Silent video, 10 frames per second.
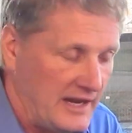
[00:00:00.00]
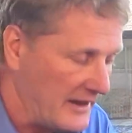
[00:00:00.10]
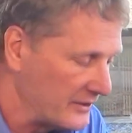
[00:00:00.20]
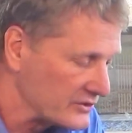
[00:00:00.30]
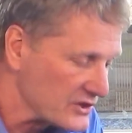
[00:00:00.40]

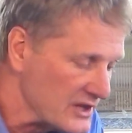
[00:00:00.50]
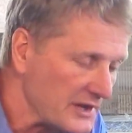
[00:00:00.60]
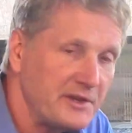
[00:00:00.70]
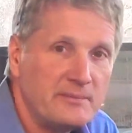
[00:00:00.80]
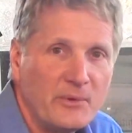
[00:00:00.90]
And there's
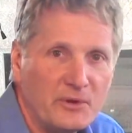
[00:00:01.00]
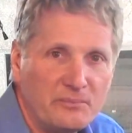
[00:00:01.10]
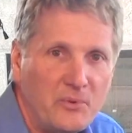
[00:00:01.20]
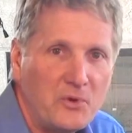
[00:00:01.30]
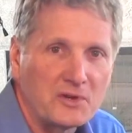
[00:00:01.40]
nothing more
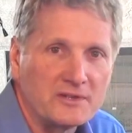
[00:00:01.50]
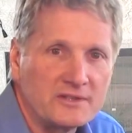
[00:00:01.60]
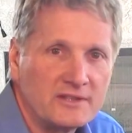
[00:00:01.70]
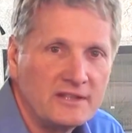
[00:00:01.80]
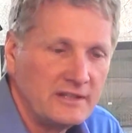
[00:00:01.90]

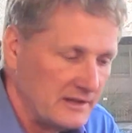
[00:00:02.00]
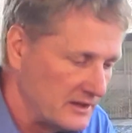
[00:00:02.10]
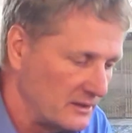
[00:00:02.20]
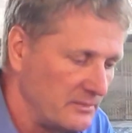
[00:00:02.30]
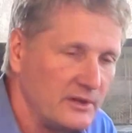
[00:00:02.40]
important
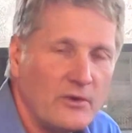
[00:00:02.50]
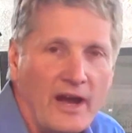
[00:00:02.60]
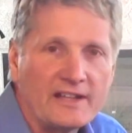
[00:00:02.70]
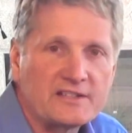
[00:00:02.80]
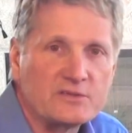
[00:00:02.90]
than amino
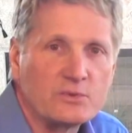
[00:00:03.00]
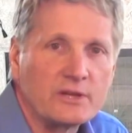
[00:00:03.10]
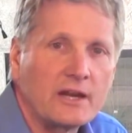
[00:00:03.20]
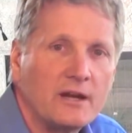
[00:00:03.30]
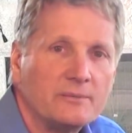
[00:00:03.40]
acids
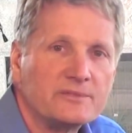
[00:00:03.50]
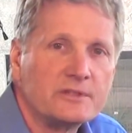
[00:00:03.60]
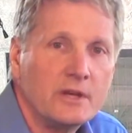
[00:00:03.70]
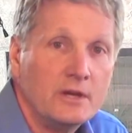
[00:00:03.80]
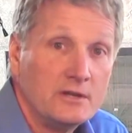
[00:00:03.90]
when it
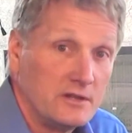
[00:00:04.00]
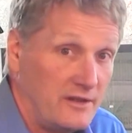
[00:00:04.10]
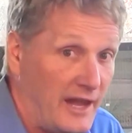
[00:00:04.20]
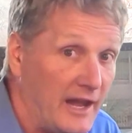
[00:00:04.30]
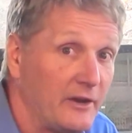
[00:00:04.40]
comes to
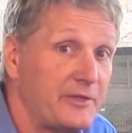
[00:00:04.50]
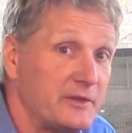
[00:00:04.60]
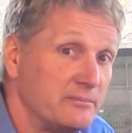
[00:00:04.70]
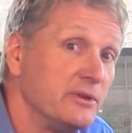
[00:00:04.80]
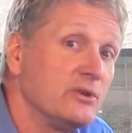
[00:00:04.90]
the health
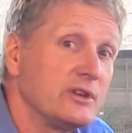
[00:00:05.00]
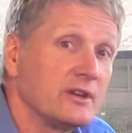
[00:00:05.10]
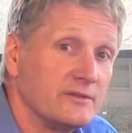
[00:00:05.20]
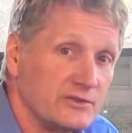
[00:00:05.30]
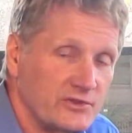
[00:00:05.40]
and beauty
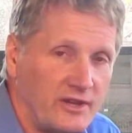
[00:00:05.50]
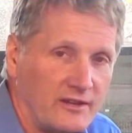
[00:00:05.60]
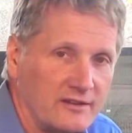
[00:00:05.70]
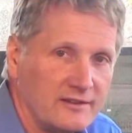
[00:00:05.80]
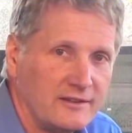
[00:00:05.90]
of your skin.